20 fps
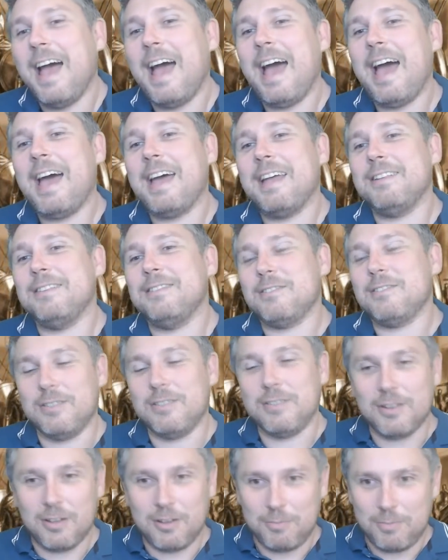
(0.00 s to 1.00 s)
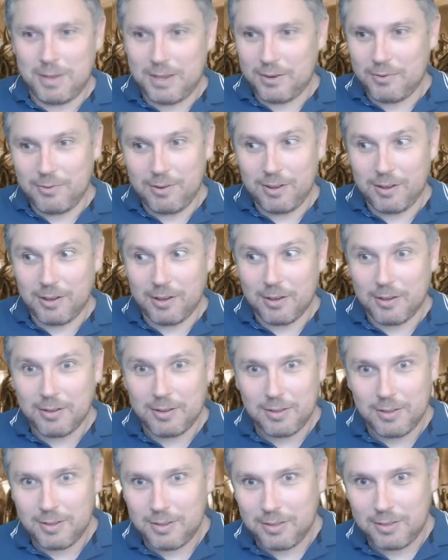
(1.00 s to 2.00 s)
and Nymeria
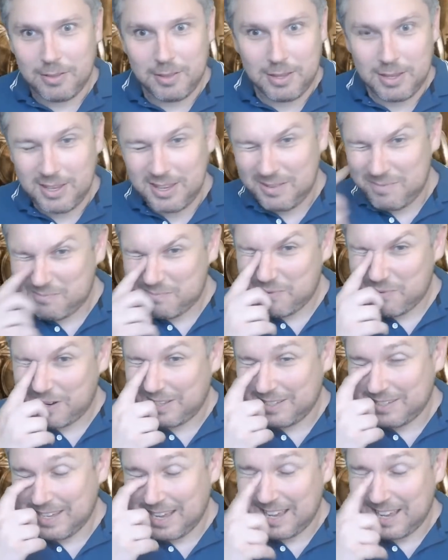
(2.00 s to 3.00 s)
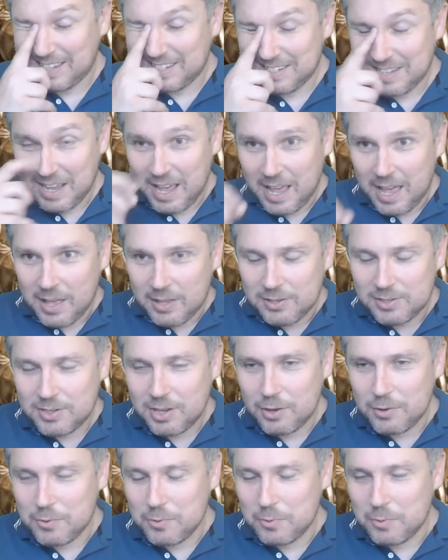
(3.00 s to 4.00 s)
the princess.
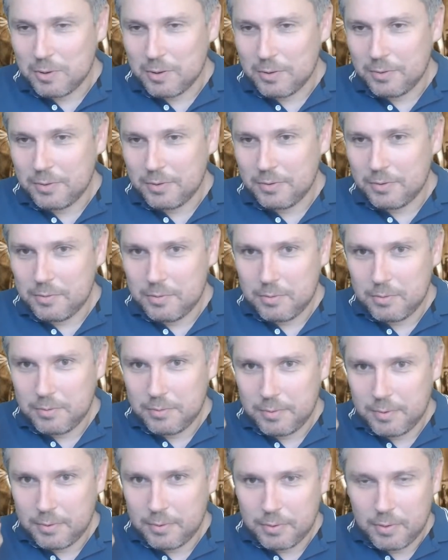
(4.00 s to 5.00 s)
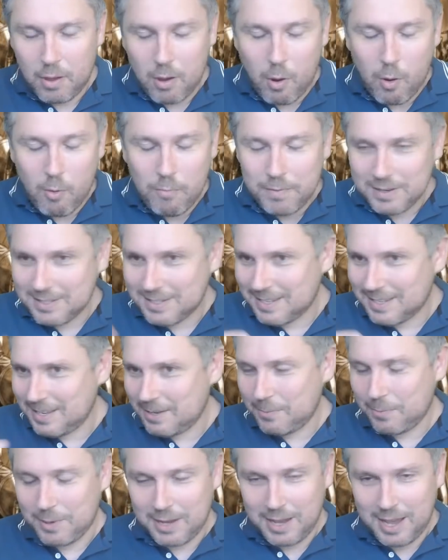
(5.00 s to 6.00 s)
So obviously
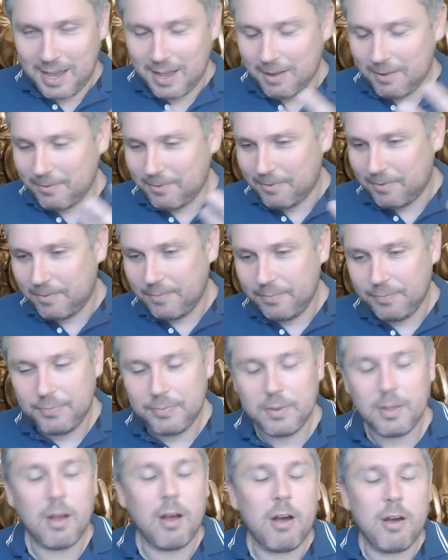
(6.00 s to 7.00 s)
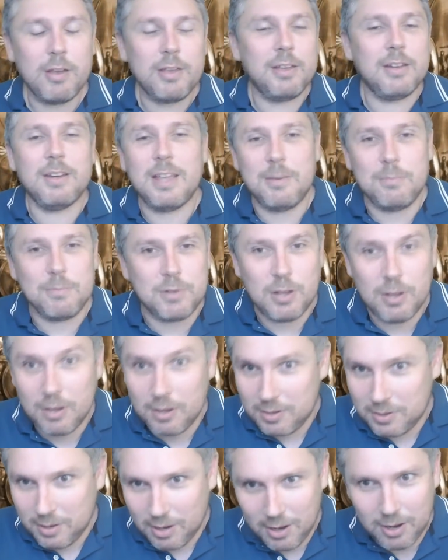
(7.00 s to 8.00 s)
we have Arya named her
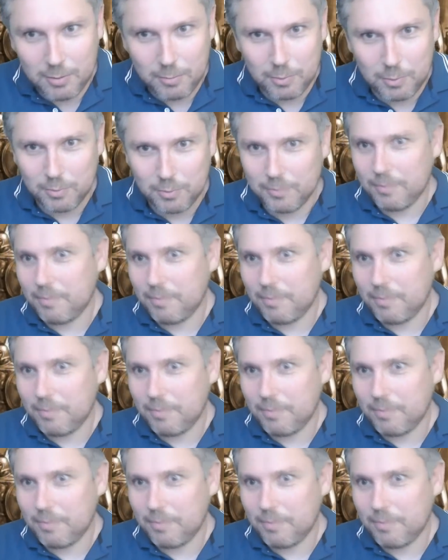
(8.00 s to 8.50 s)
direwolf